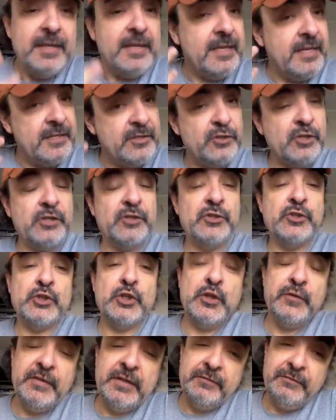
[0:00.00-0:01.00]
It's
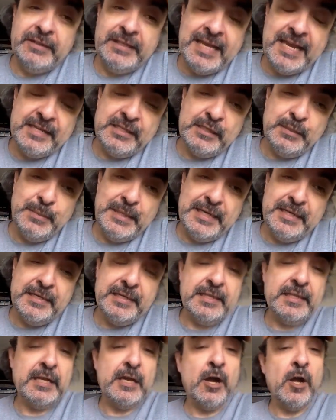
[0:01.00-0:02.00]
conservatively estimated
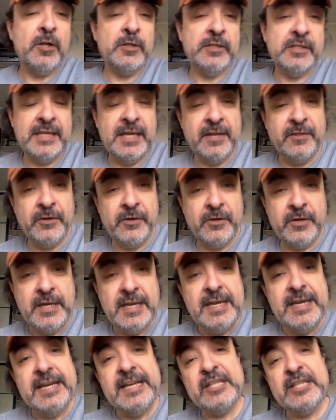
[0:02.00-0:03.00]
that altogether
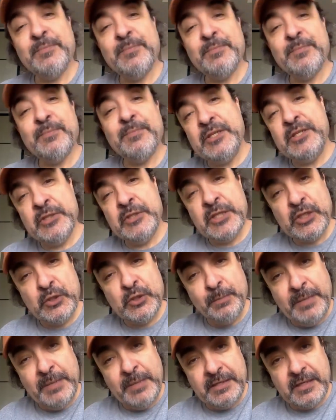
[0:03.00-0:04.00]
it's maybe 6
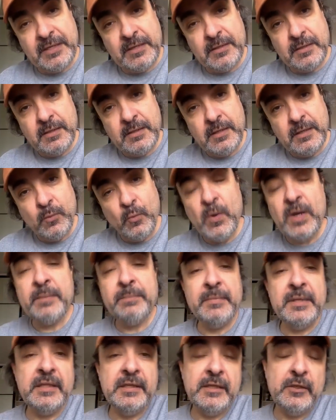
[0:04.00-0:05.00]
million.
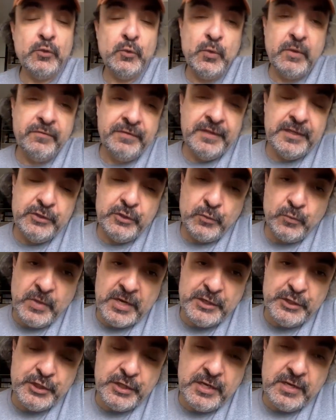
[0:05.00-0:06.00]
1 million who have fled to
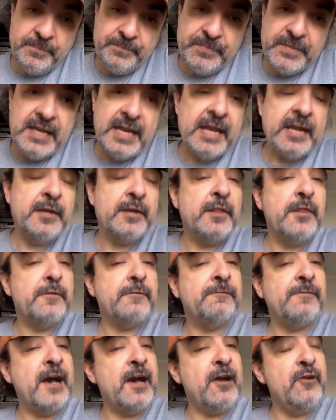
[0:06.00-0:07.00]
Russia, and another
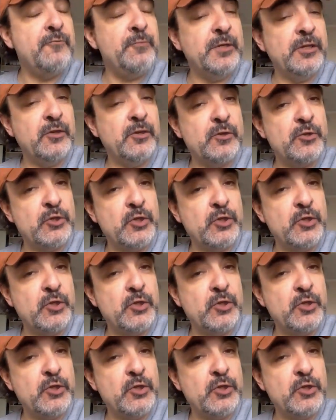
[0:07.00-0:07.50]
5 million or